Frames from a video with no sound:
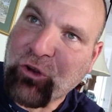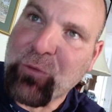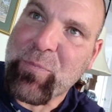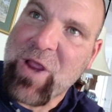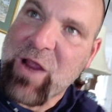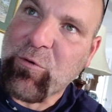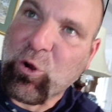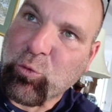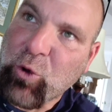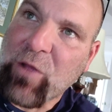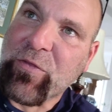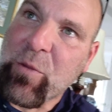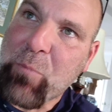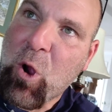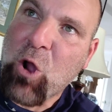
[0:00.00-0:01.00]
should be able to
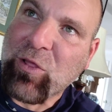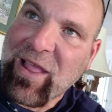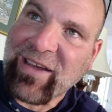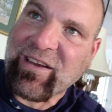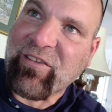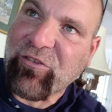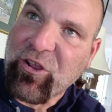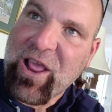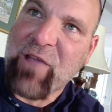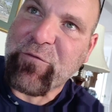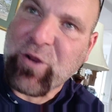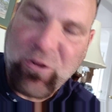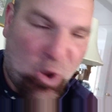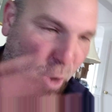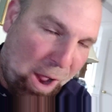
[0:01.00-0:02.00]
run the ball like this on
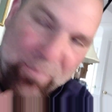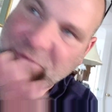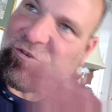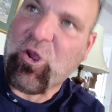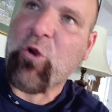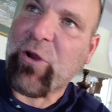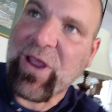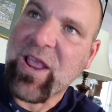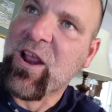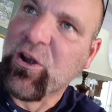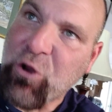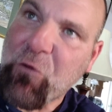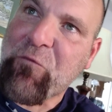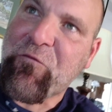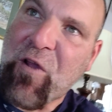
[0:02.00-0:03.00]
African. No, I'm sorry.
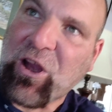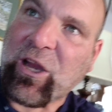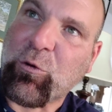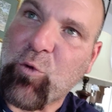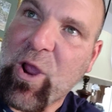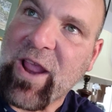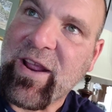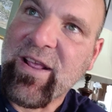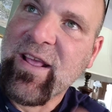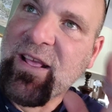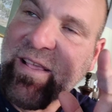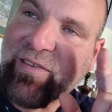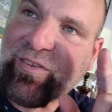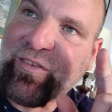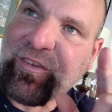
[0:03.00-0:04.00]
No fucking way.
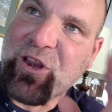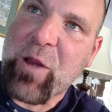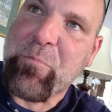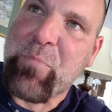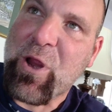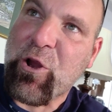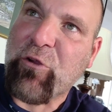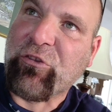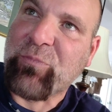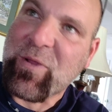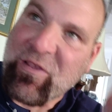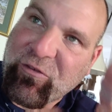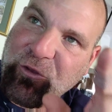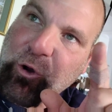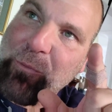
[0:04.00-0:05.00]
This is an
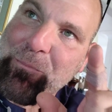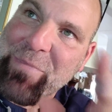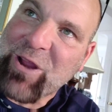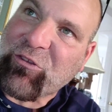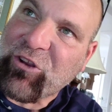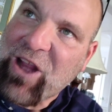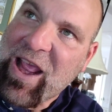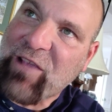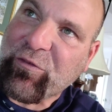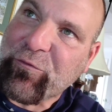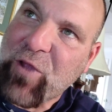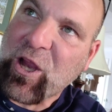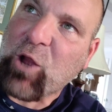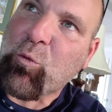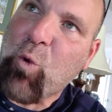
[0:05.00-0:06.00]
embarrassment. This little midget ass
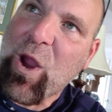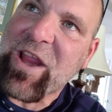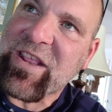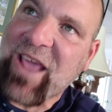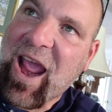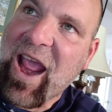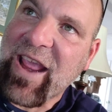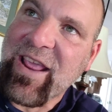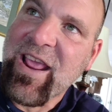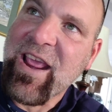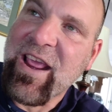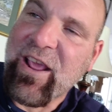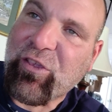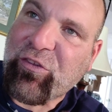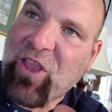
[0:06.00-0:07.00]
fucking white guy
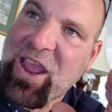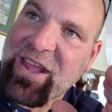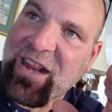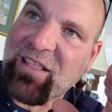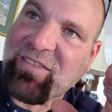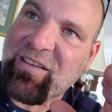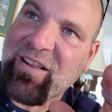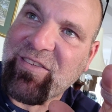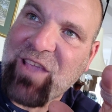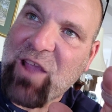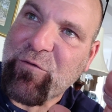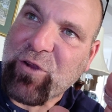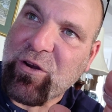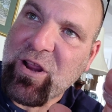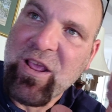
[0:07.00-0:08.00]
is taking it to the these
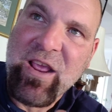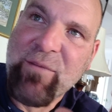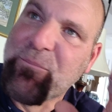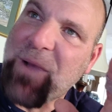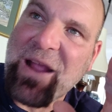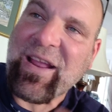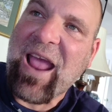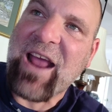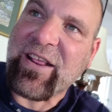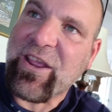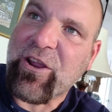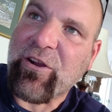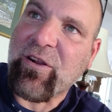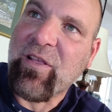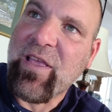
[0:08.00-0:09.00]
African. Fuck out of
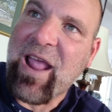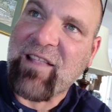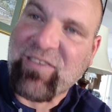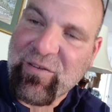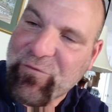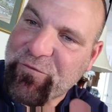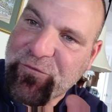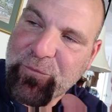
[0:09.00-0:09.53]
here. That's